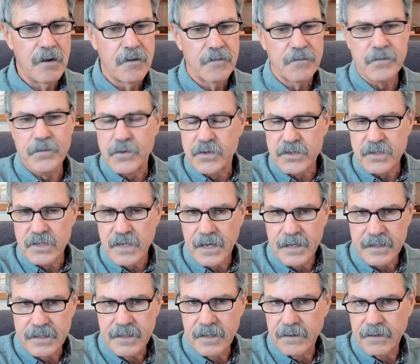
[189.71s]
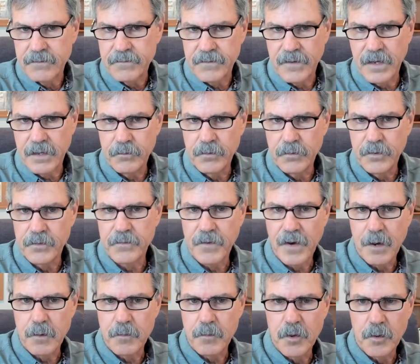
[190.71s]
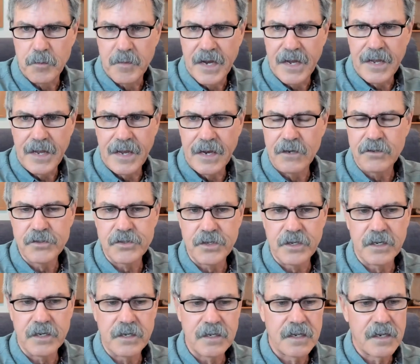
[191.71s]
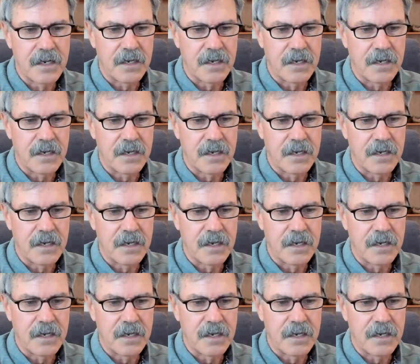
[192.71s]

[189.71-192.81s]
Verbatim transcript: First, I identified with fibromyalgia.